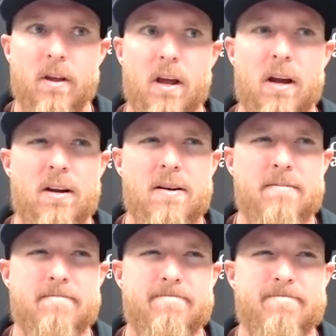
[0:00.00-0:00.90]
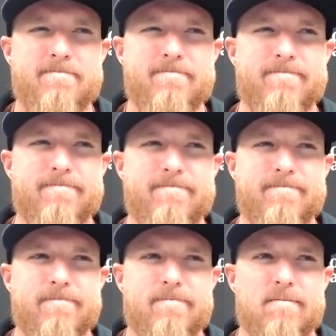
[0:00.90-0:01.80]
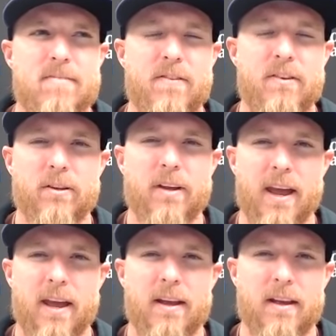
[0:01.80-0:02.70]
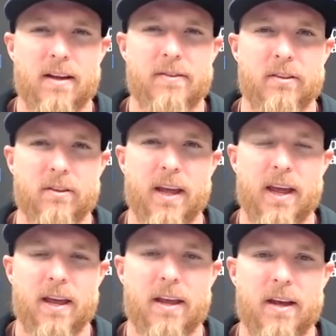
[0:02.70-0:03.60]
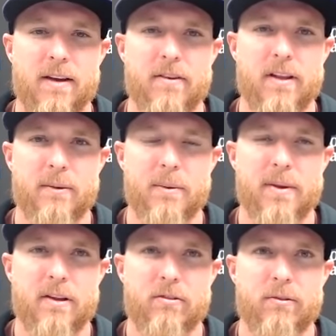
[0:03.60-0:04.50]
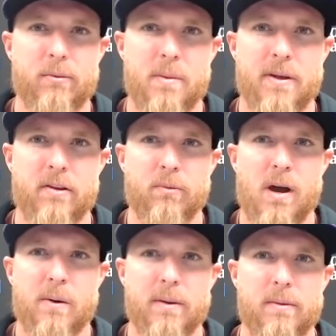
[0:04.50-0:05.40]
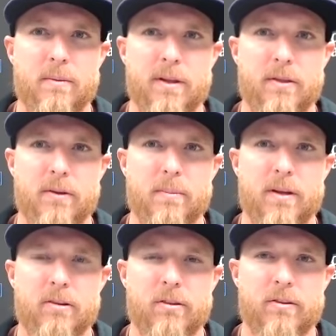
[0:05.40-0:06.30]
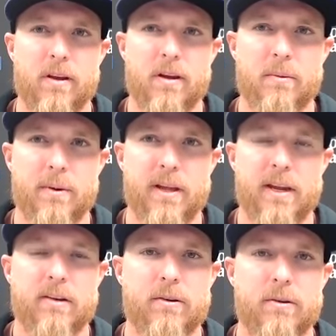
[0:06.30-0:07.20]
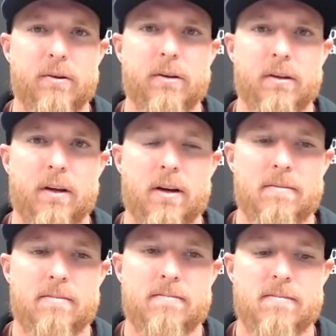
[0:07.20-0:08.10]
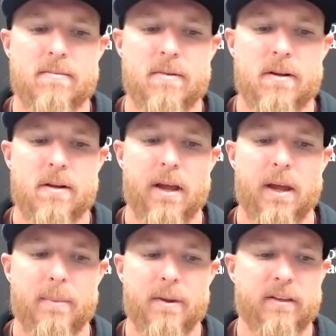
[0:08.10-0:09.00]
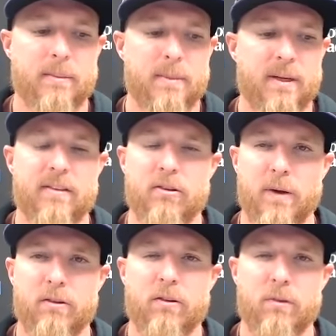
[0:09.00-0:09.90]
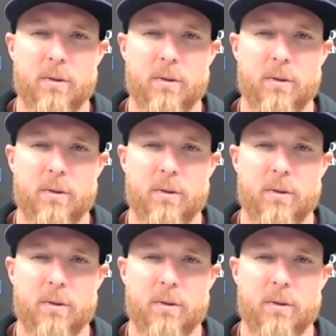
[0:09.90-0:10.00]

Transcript: I felt okay. I felt like we pitched well. We threw the pitches when we needed to. In big situations,